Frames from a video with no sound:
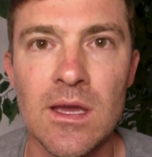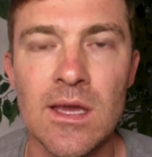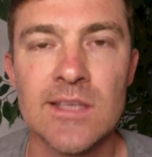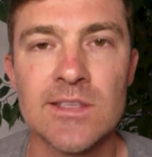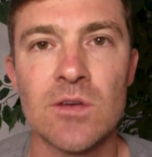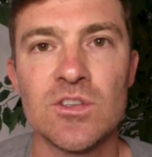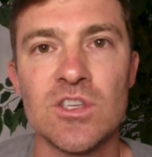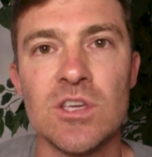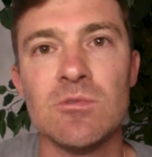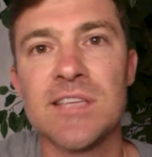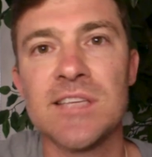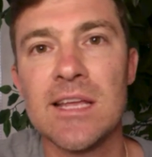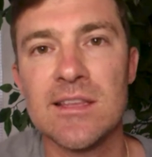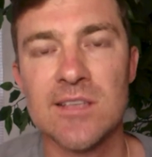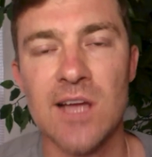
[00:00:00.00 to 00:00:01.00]
So she will
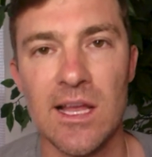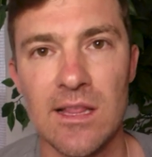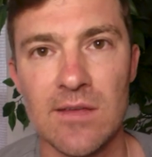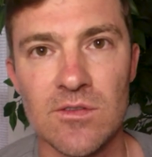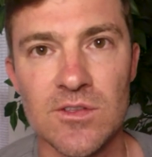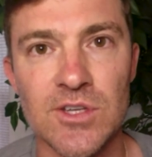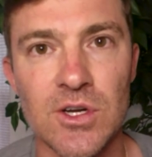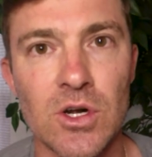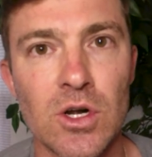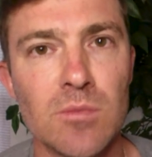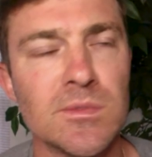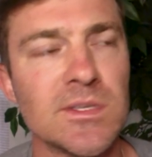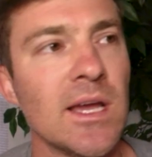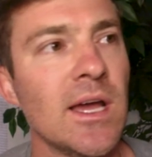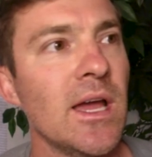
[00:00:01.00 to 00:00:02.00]
take these high level
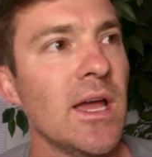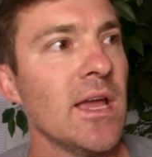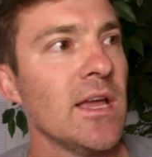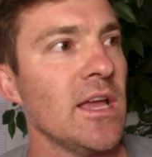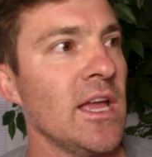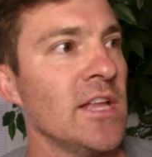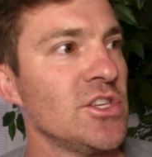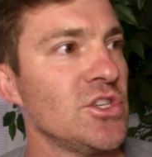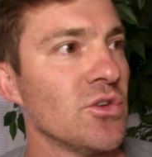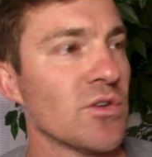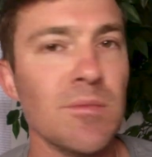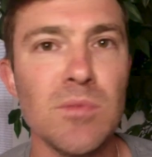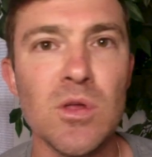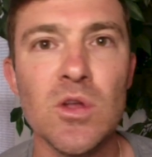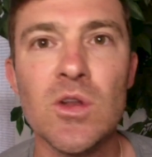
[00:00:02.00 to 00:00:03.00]
terms and she'll
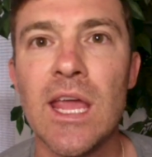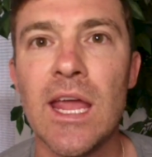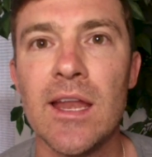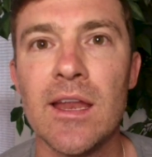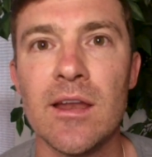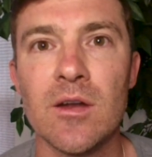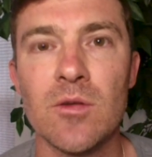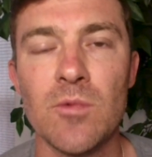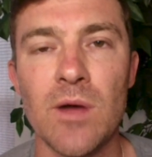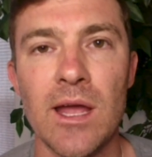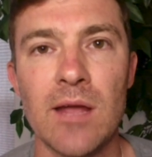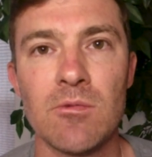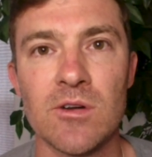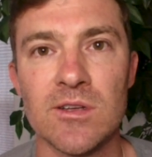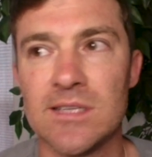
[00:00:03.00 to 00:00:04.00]
communicate it in a
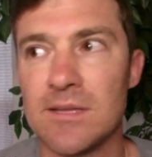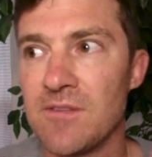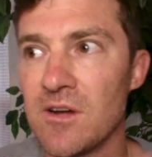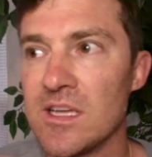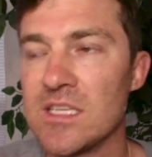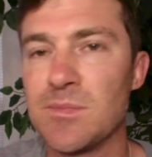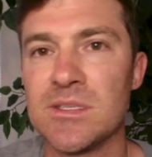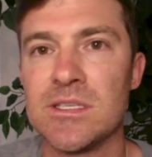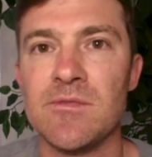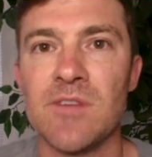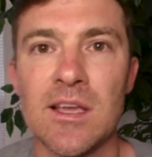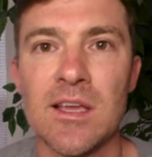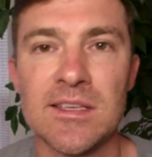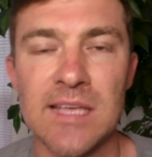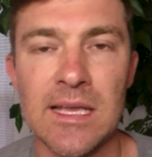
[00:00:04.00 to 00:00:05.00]
way where it's a very
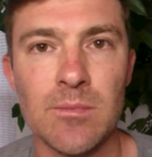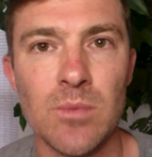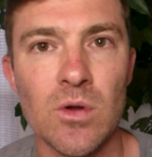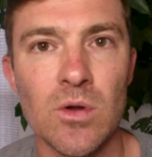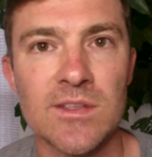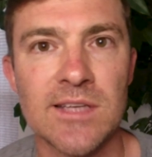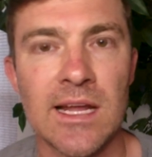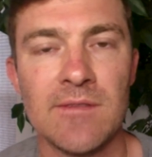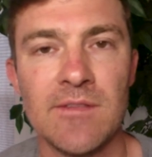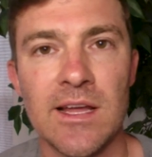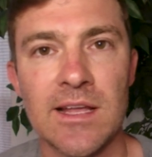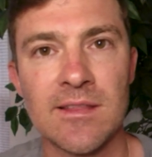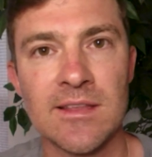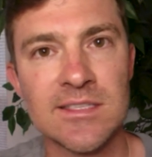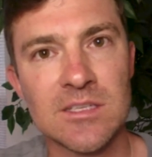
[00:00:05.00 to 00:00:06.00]
specific example. It's kind of
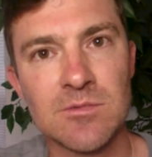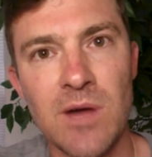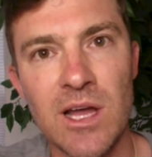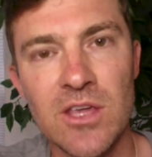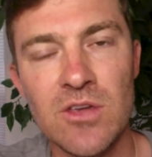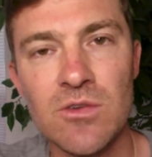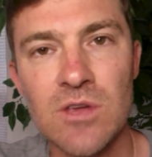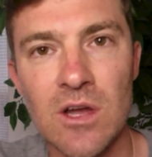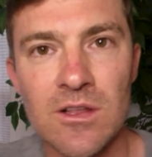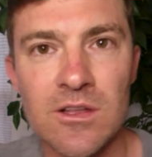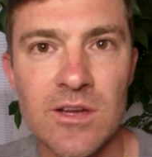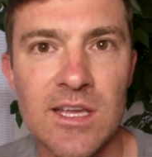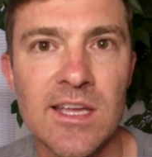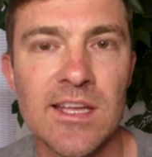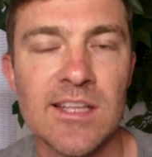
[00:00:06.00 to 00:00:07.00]
like, This is why you yell at
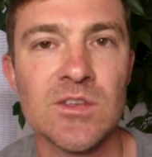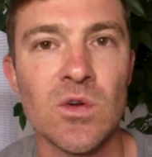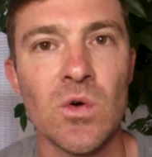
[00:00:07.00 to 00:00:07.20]
your kids.